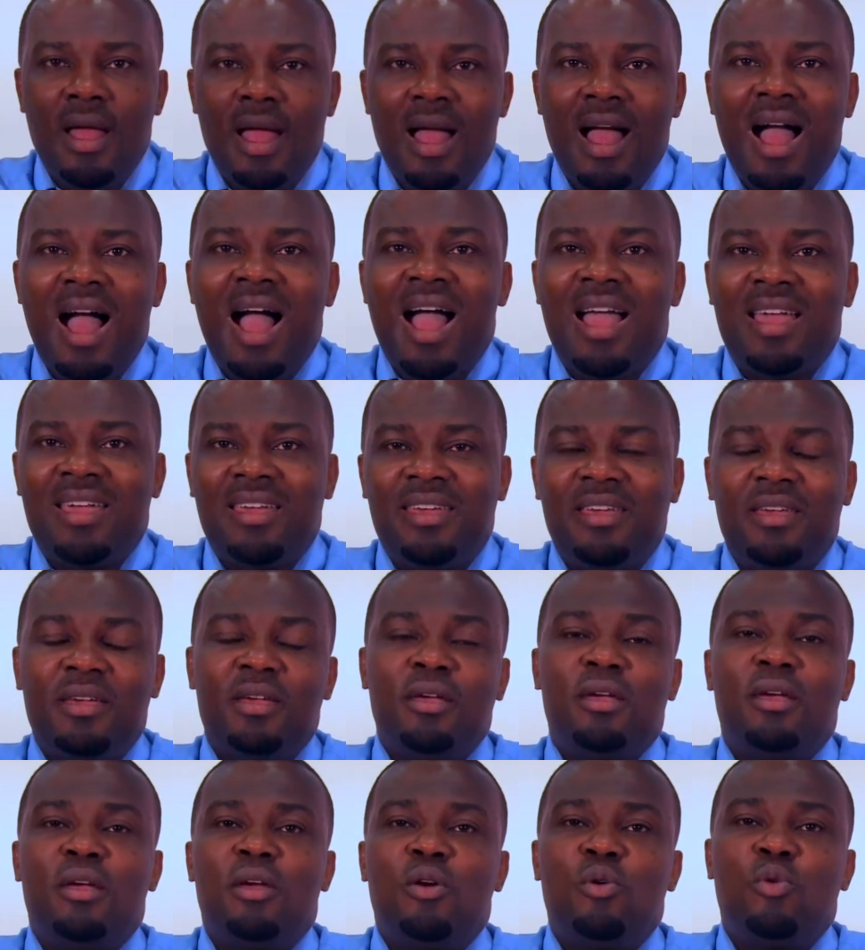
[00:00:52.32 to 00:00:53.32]
Hi,
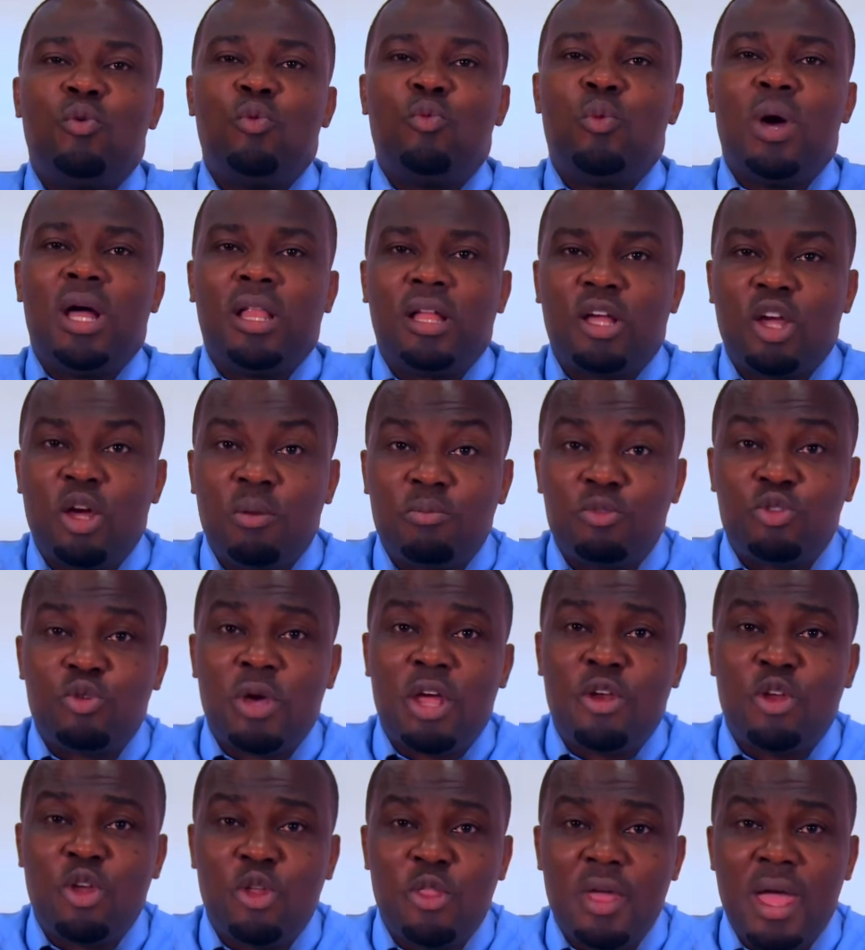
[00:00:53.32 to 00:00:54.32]
welcome to
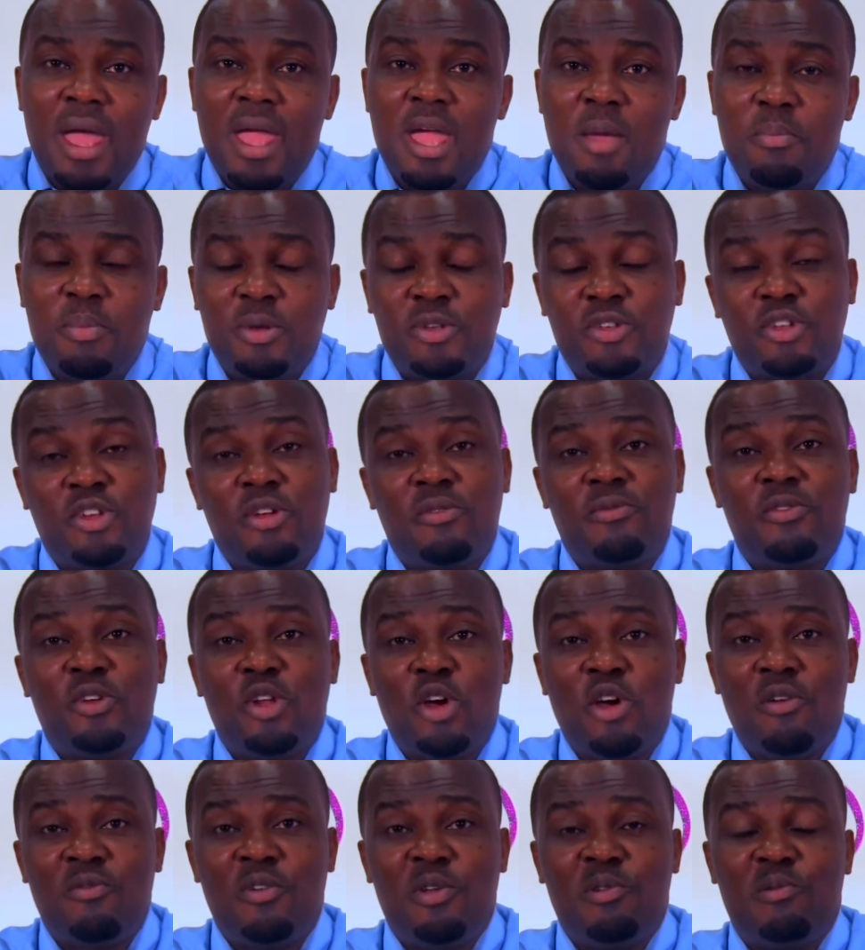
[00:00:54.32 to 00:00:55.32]
another episode of
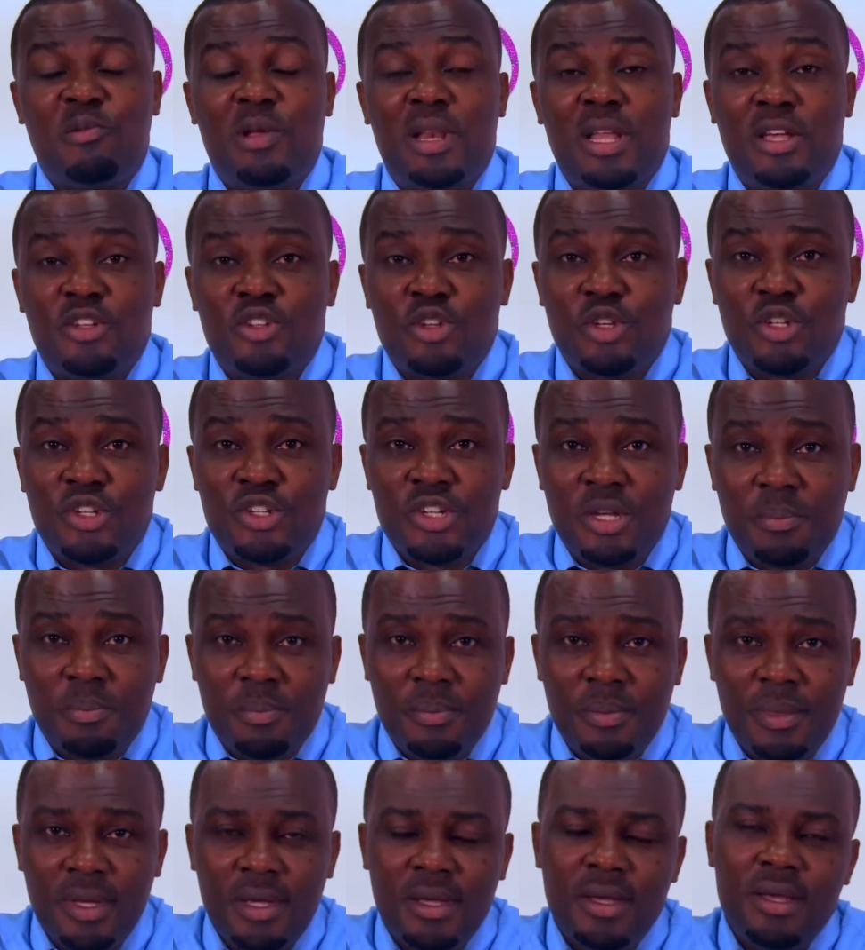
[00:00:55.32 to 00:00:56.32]
Love and Relationship.
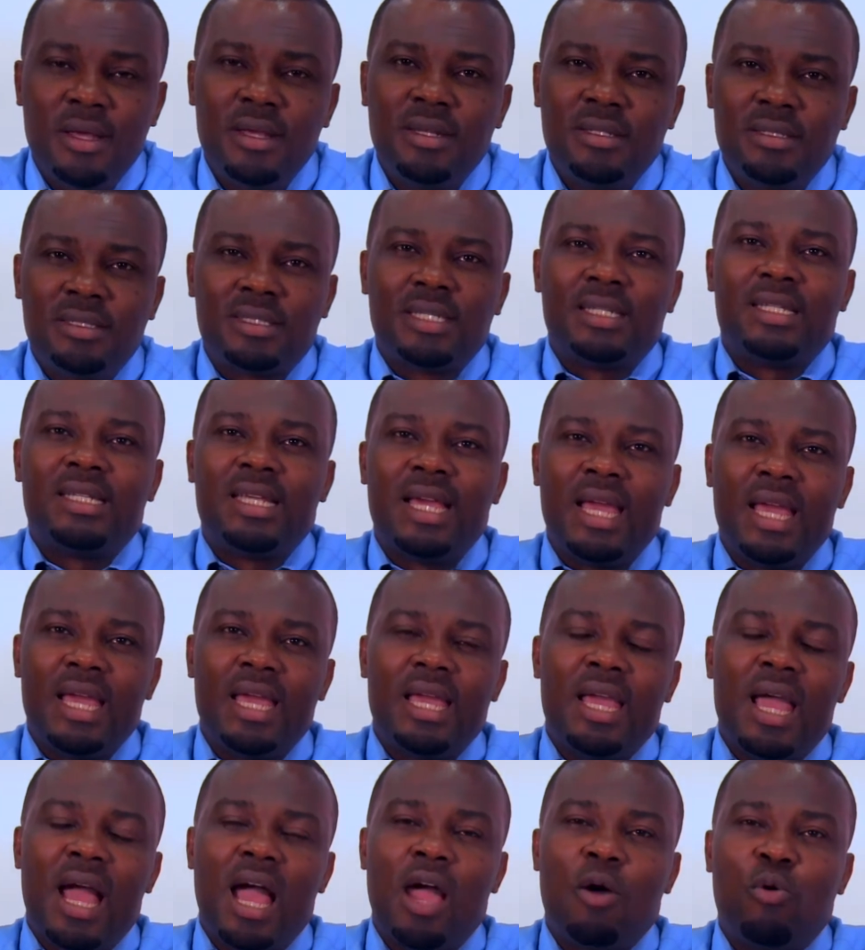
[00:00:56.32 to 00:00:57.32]

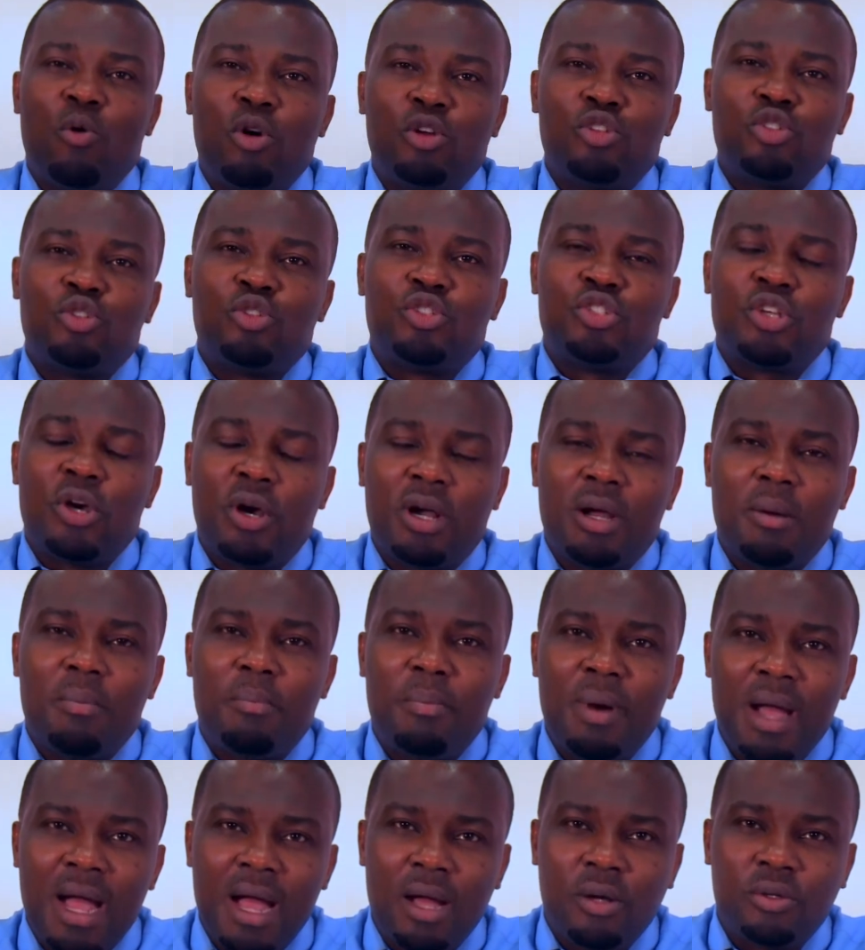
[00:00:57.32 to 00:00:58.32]
Today, I want to talk
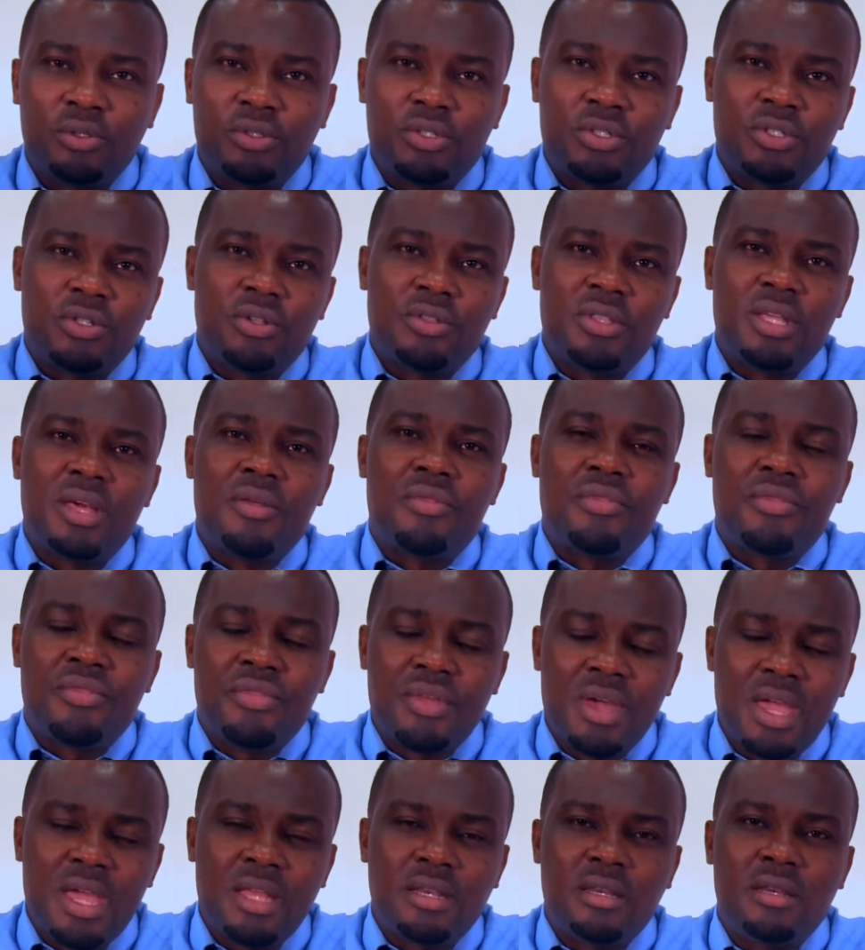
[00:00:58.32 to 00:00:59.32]
about the
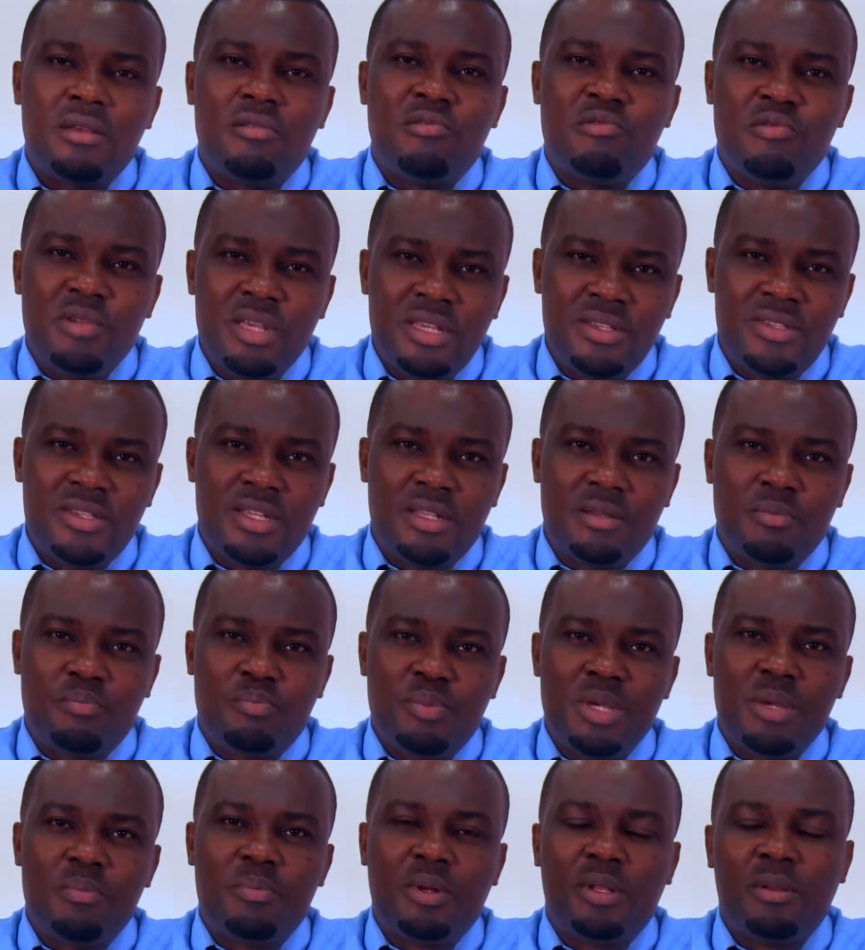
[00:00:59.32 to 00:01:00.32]
third reason
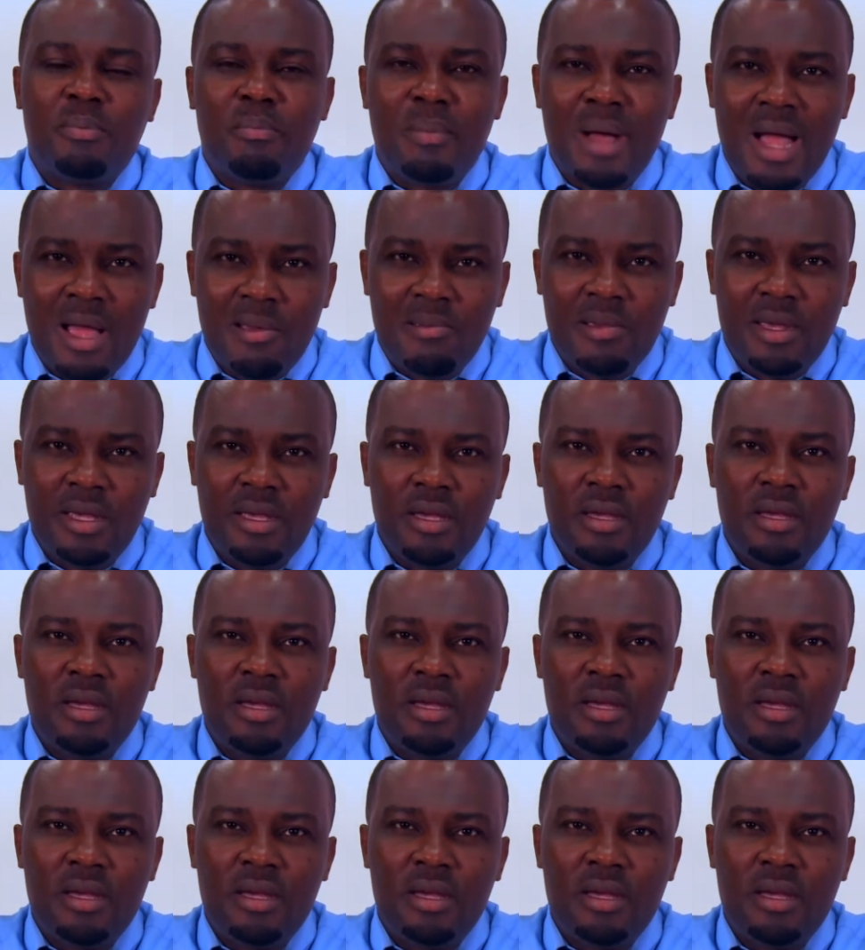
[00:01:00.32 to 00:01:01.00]
people marry,